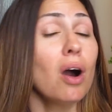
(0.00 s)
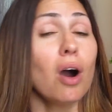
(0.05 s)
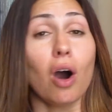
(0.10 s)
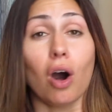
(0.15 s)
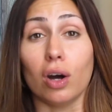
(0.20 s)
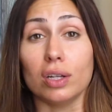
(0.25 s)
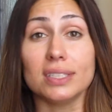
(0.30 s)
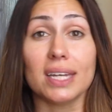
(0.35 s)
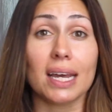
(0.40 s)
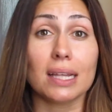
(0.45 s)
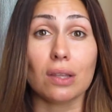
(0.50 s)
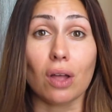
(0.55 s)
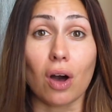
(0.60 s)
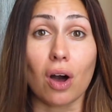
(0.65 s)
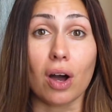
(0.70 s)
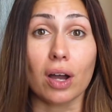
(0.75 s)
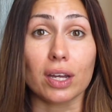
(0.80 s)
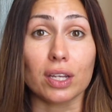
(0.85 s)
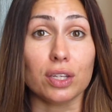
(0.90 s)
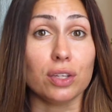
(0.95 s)
all day
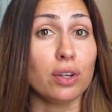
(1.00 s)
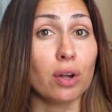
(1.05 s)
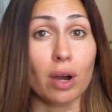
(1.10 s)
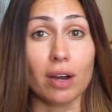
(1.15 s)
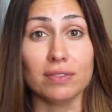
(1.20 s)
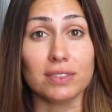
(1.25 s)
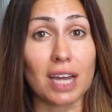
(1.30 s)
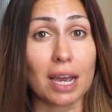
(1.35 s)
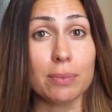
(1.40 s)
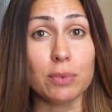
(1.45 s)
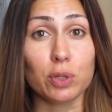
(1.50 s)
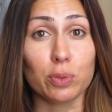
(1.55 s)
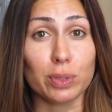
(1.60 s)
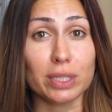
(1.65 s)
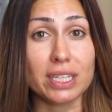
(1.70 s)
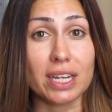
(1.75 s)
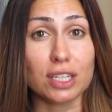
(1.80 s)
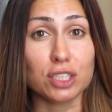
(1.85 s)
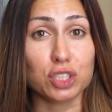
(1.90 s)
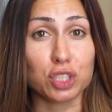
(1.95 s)
long and you don't have time to
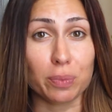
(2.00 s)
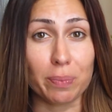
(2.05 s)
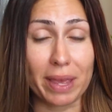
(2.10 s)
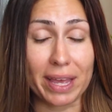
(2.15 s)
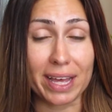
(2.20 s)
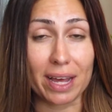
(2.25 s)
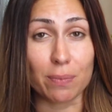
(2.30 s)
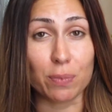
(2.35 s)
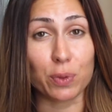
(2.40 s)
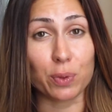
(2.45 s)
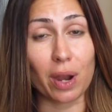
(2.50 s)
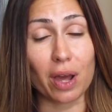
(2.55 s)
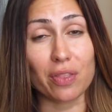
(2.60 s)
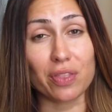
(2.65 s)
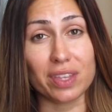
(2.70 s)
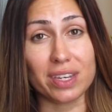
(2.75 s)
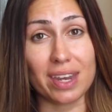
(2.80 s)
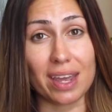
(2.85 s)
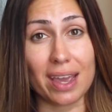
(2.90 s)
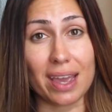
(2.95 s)
retouch your makeup throughout
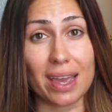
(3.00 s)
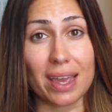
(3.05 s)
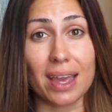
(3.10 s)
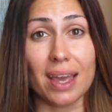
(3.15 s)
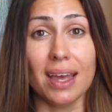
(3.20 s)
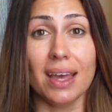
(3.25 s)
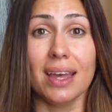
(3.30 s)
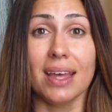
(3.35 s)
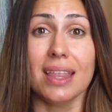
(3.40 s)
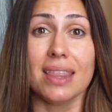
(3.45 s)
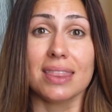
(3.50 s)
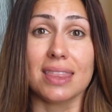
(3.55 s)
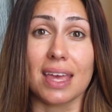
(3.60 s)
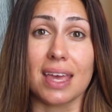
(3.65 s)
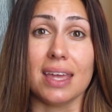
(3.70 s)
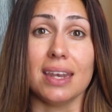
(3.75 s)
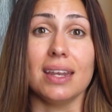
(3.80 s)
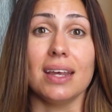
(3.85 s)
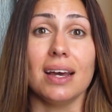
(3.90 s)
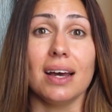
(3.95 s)
the day,
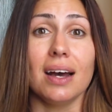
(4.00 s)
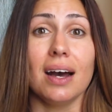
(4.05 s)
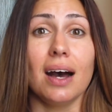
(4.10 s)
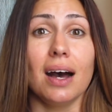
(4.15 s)
then